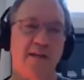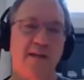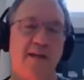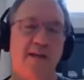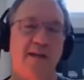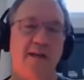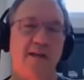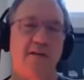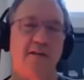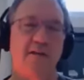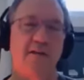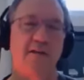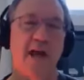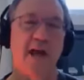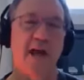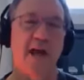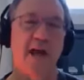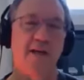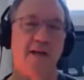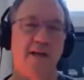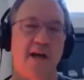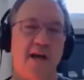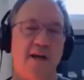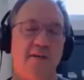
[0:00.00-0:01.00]
then
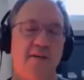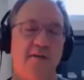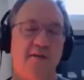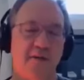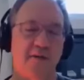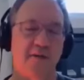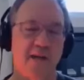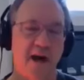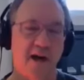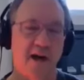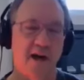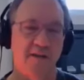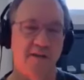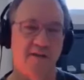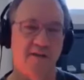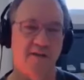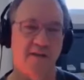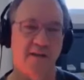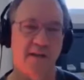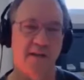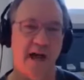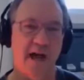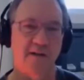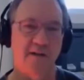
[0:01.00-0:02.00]

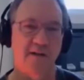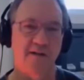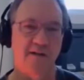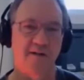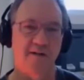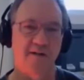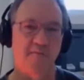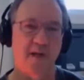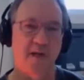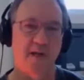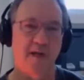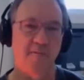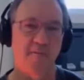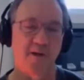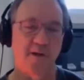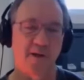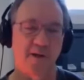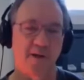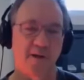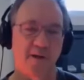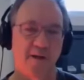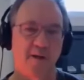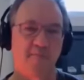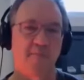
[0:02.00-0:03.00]
300,000 people
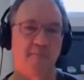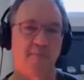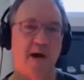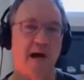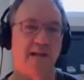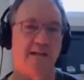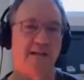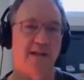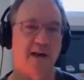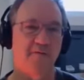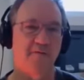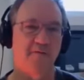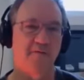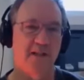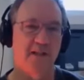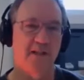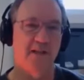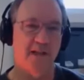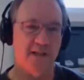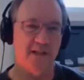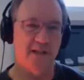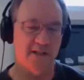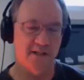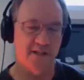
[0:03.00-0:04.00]
by
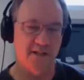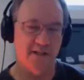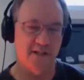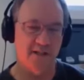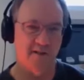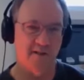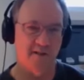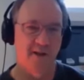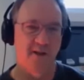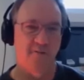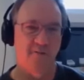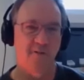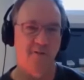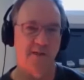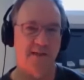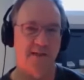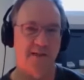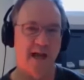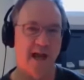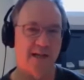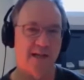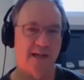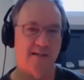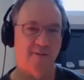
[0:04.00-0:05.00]
definition will
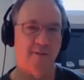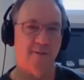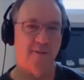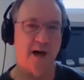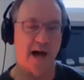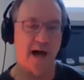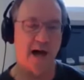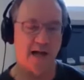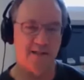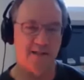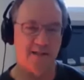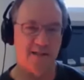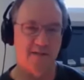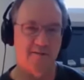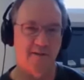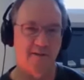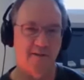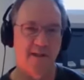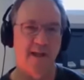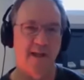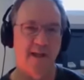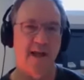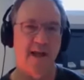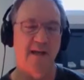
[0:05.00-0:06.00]
test positive,
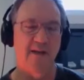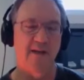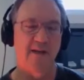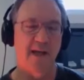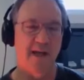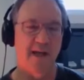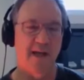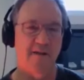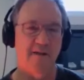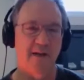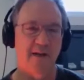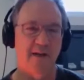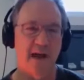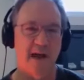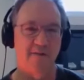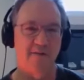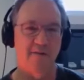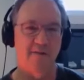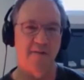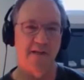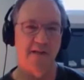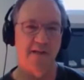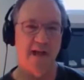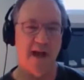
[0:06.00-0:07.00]
and then you have
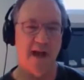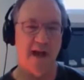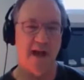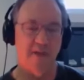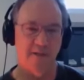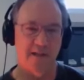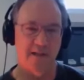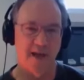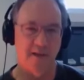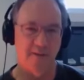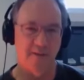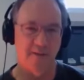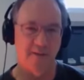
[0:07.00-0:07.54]
an epidemic.